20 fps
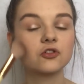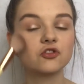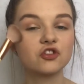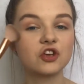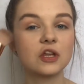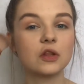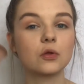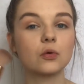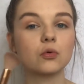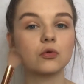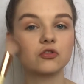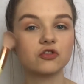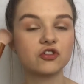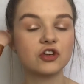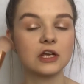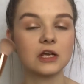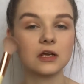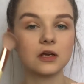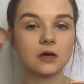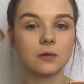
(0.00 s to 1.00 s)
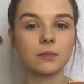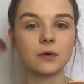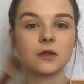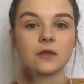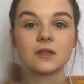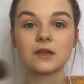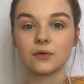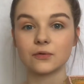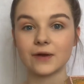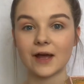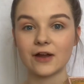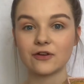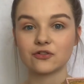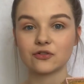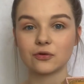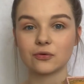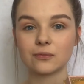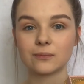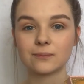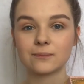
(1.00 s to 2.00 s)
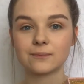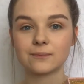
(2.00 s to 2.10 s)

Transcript: chiseled cheek, but still natural.